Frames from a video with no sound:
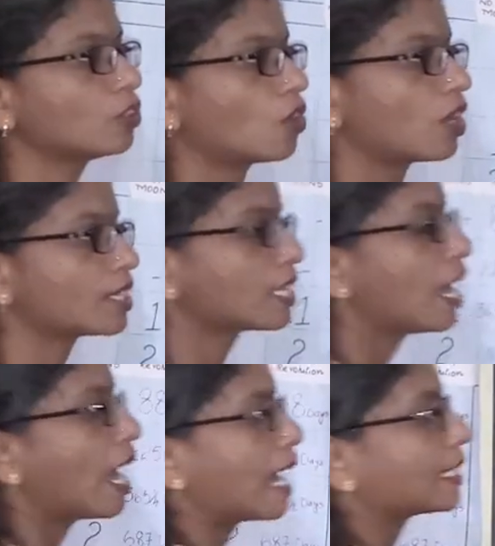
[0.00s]
gods
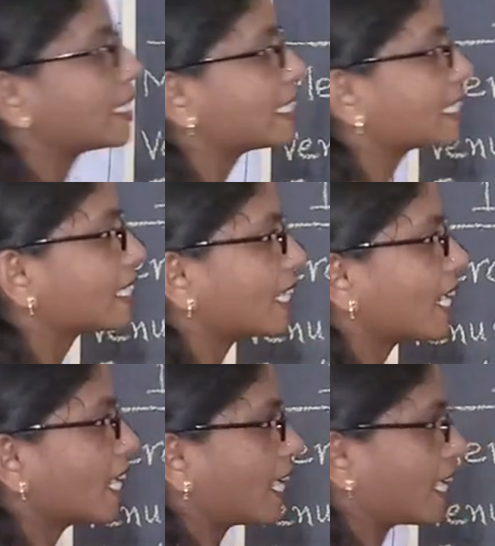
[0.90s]
and it
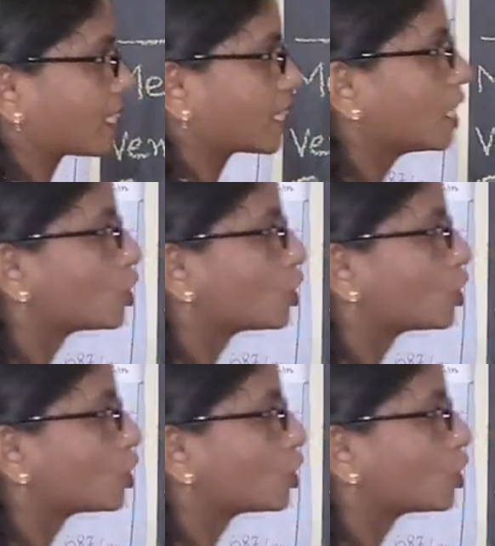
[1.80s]
takes